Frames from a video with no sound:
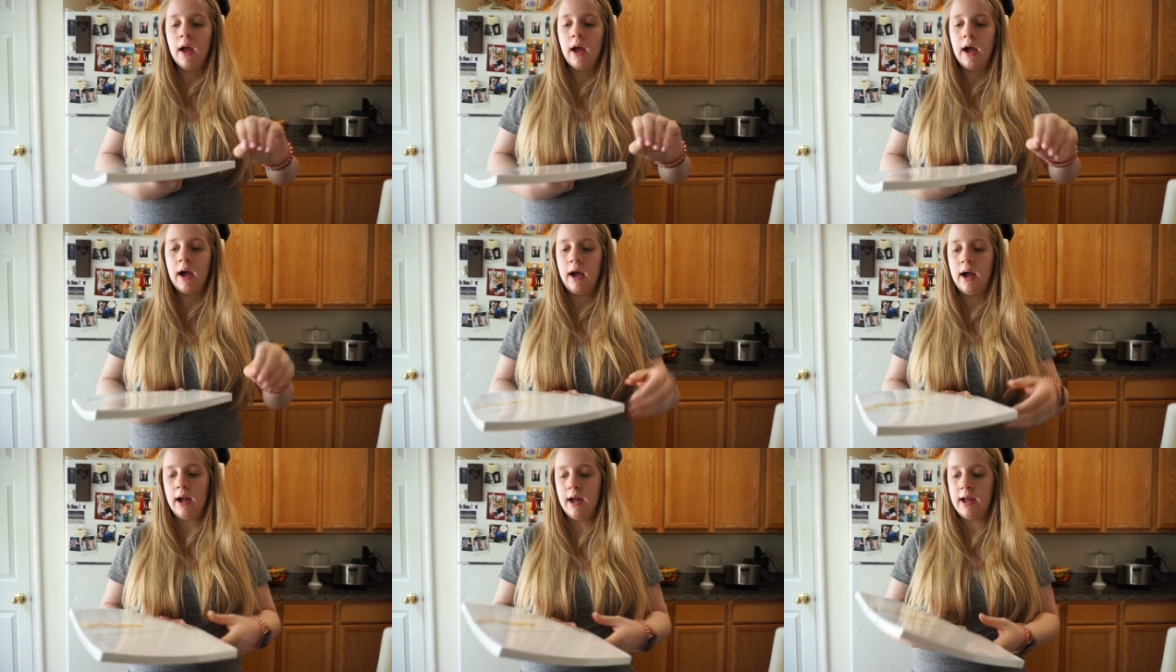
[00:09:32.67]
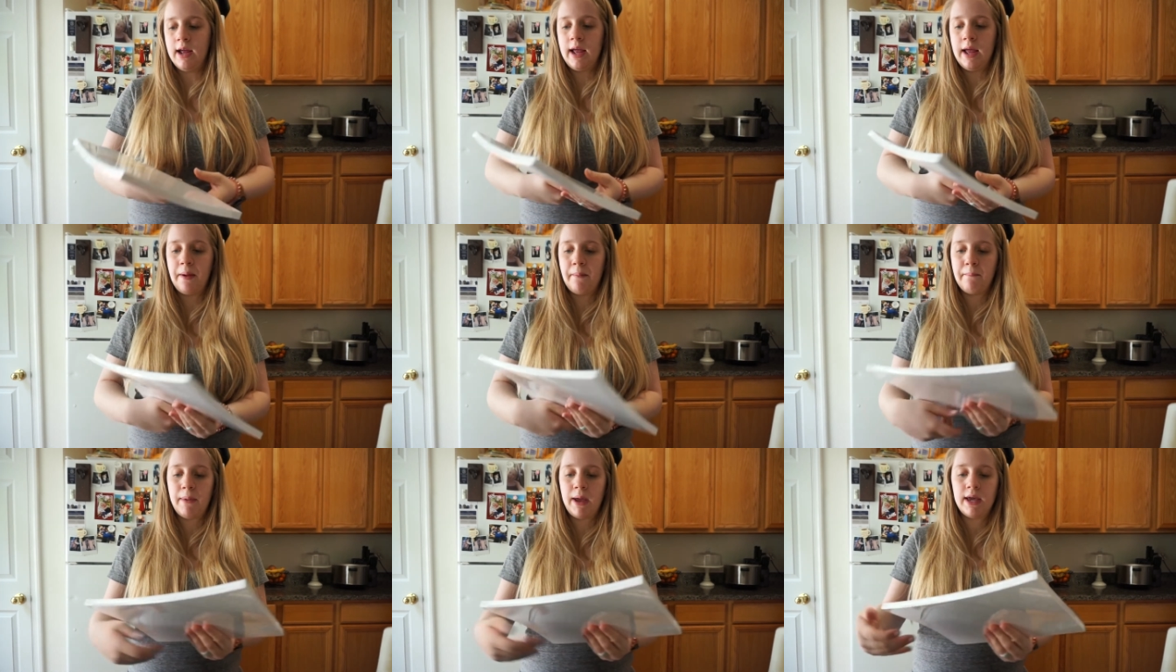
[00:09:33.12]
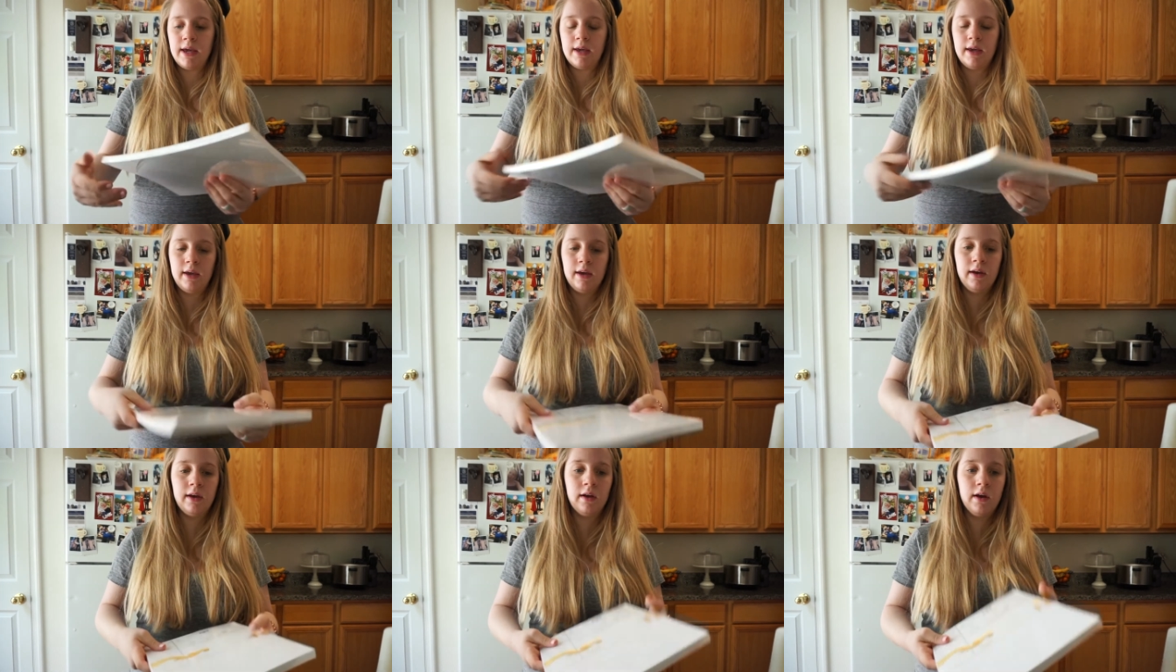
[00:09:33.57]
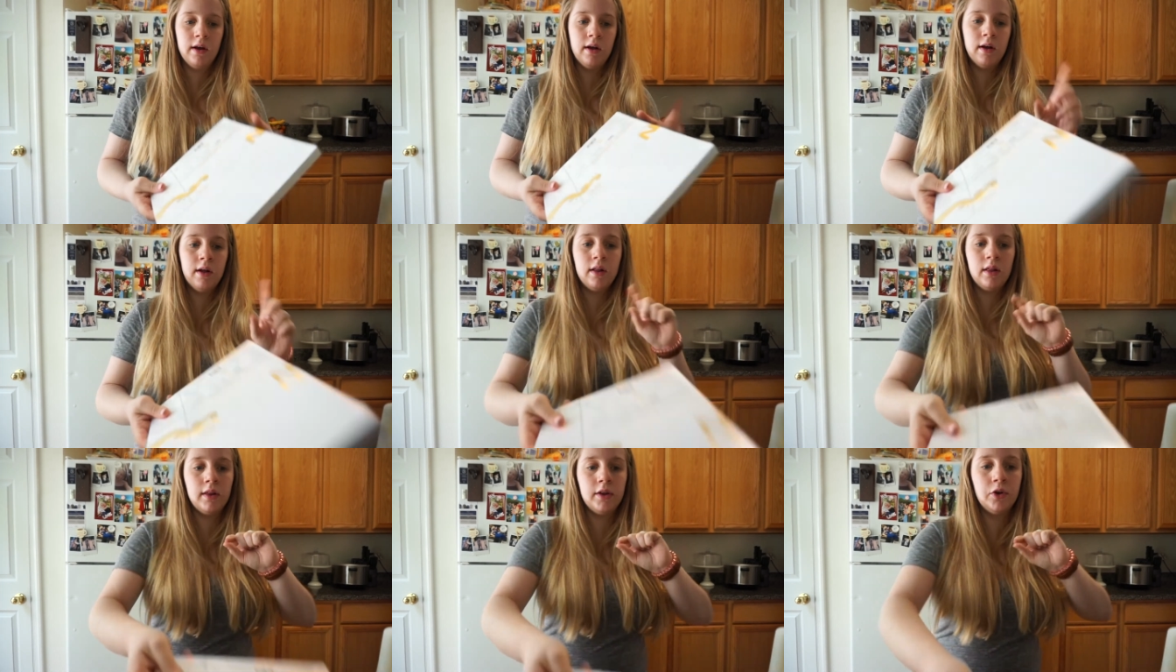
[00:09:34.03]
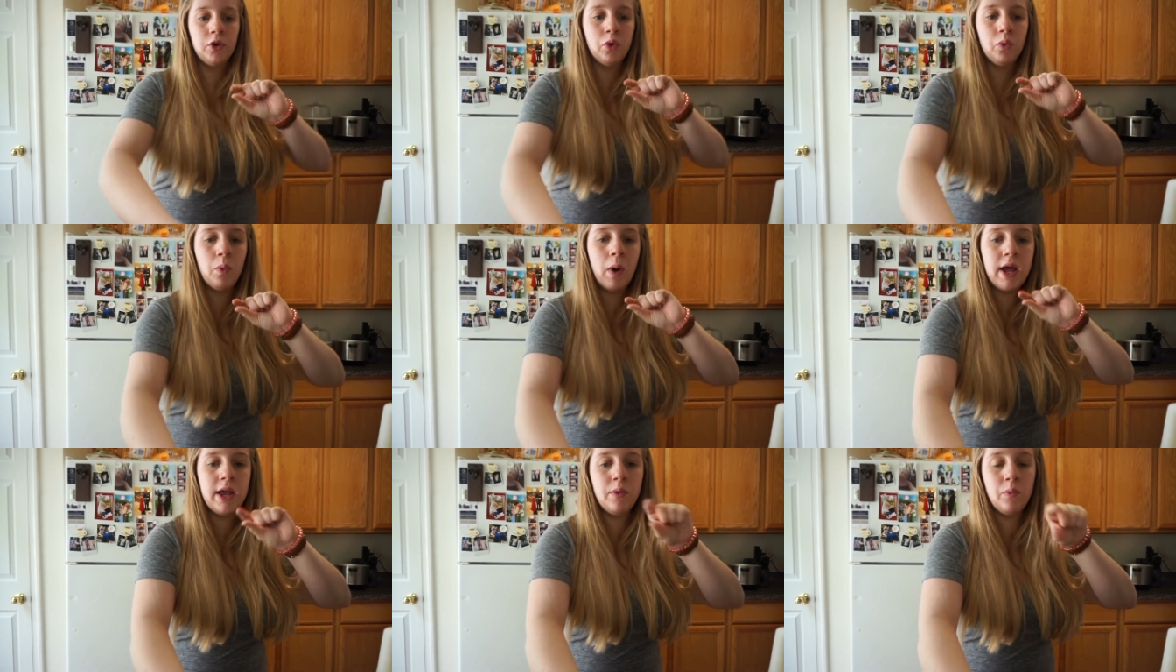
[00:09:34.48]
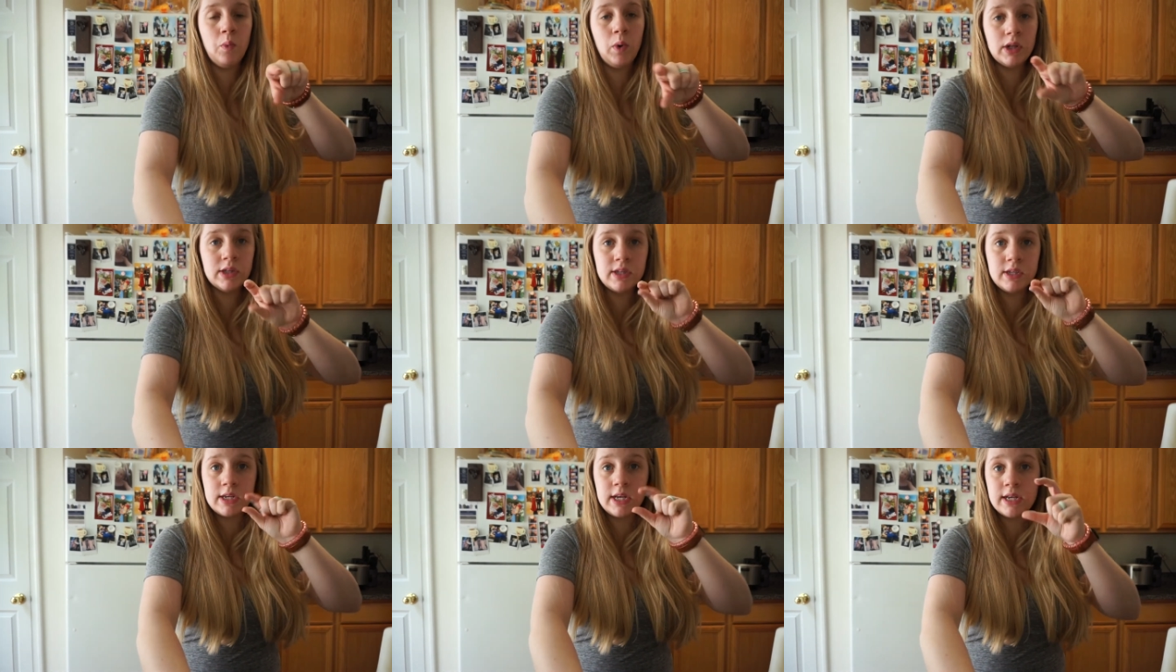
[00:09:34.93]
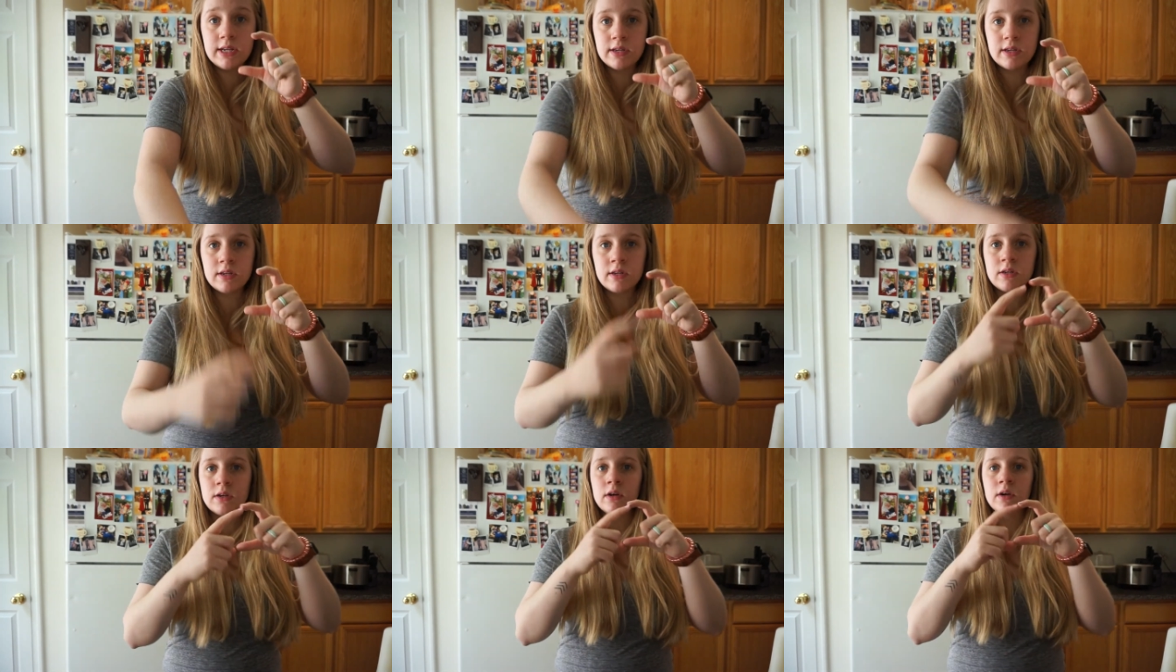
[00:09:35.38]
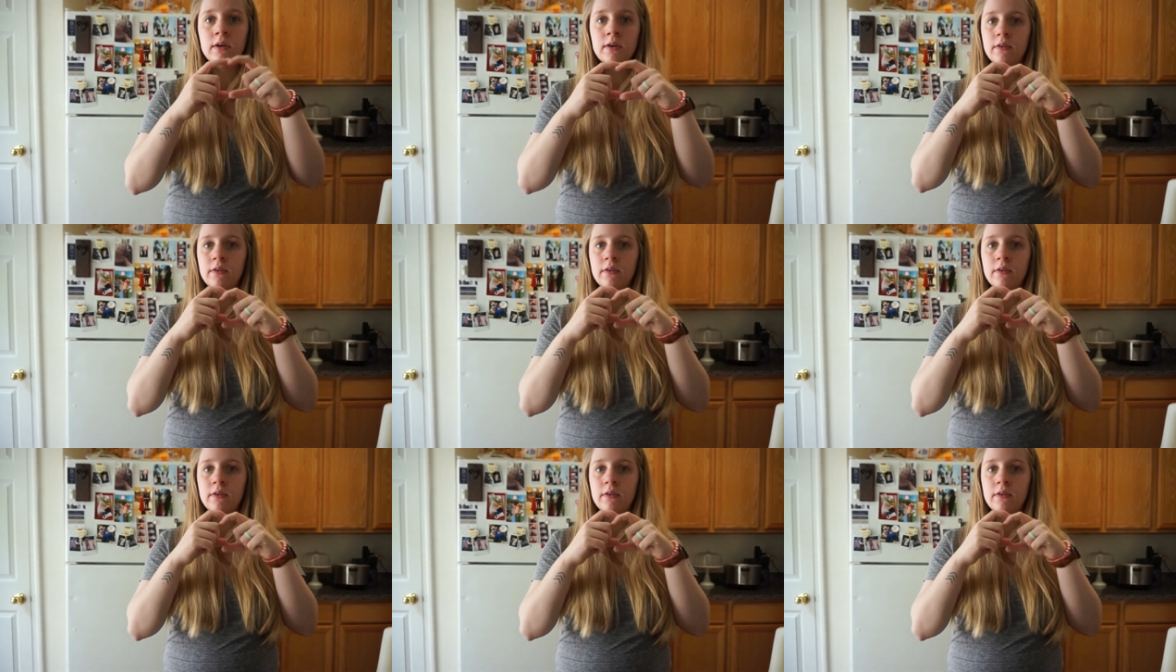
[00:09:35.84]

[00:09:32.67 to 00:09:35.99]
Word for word: I am making little white onesies